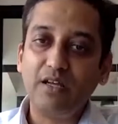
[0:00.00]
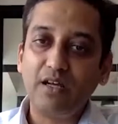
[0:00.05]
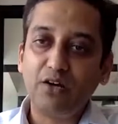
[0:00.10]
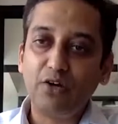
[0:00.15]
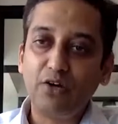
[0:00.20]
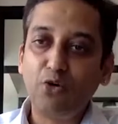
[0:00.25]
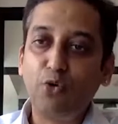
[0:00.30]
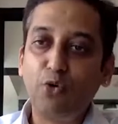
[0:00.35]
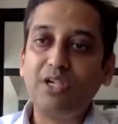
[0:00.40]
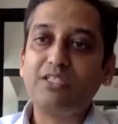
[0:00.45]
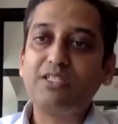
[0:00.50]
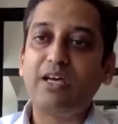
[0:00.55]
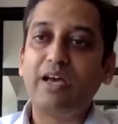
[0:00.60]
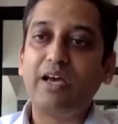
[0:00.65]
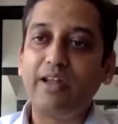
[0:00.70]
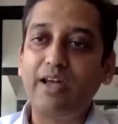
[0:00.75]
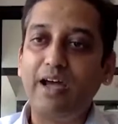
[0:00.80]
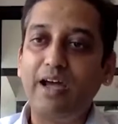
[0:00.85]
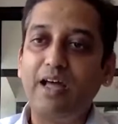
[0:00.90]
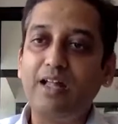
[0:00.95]
roles are
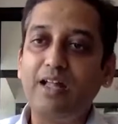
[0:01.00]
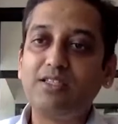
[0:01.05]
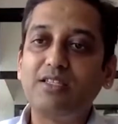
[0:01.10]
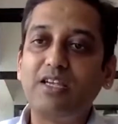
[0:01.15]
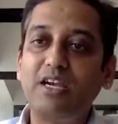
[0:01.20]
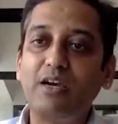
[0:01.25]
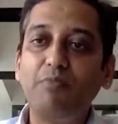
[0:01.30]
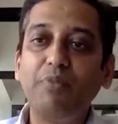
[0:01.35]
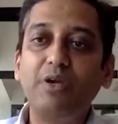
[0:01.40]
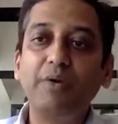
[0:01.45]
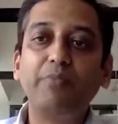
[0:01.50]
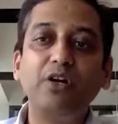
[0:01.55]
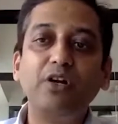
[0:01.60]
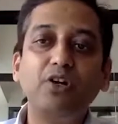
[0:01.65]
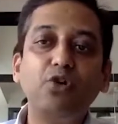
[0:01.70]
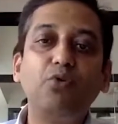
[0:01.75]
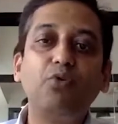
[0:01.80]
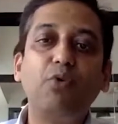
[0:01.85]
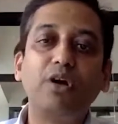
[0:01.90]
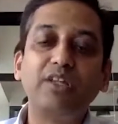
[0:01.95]
enhanced, and people
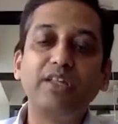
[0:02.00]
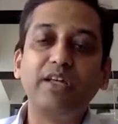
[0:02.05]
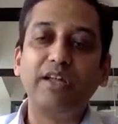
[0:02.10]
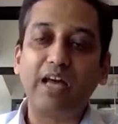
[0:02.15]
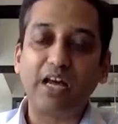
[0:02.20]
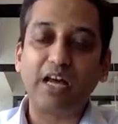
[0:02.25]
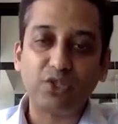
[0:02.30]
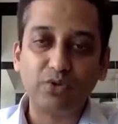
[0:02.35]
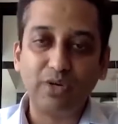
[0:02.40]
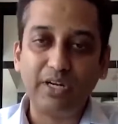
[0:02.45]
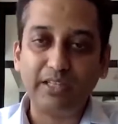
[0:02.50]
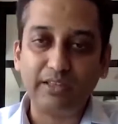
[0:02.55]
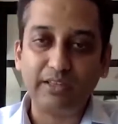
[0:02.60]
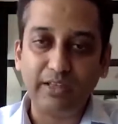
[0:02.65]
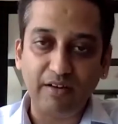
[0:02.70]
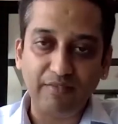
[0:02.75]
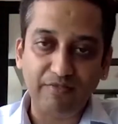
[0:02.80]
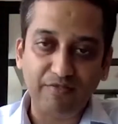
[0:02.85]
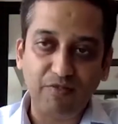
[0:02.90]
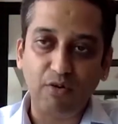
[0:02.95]
do what they're actually
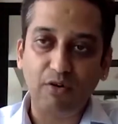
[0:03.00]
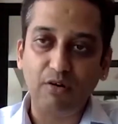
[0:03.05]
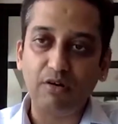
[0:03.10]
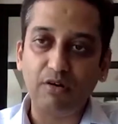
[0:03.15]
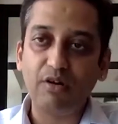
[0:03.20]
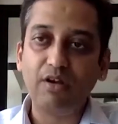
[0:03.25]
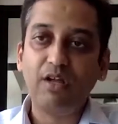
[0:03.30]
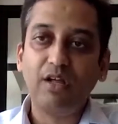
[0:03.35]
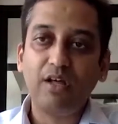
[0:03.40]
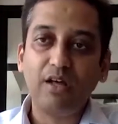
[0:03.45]
there for,